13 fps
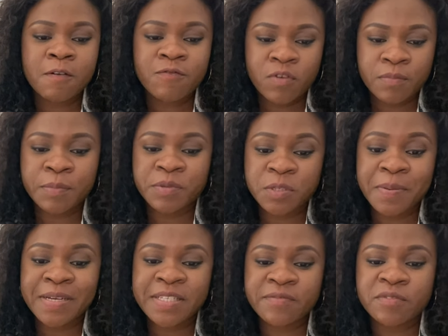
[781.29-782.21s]
from the
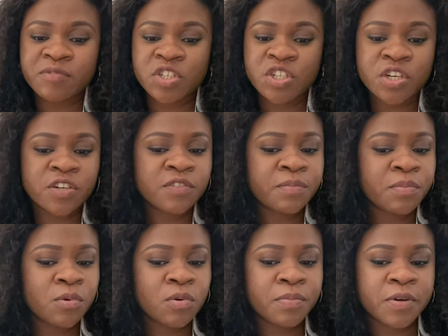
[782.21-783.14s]
perspective of a dirt
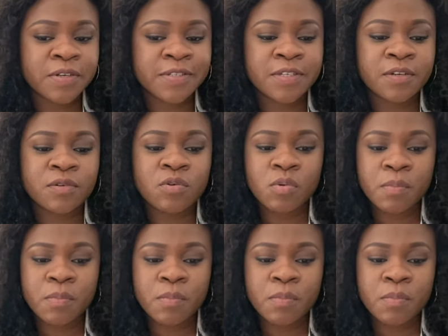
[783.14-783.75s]
poor person who